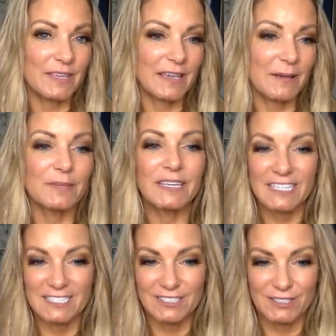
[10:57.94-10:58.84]
p.m.
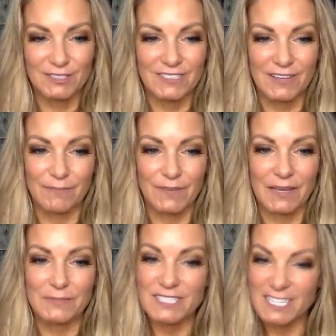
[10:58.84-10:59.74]
Eastern, 7 p.m.
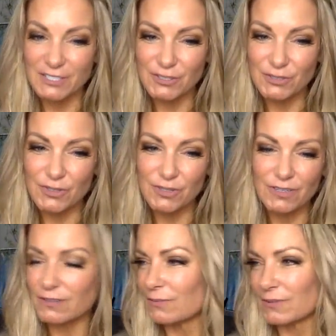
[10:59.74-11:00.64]

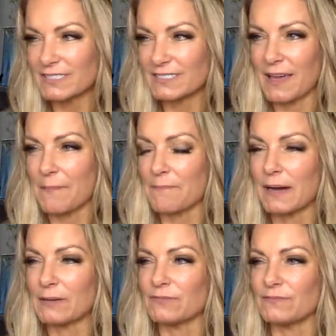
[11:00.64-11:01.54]
Central. What is that
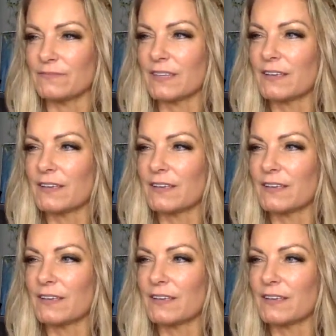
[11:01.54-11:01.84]
mountain?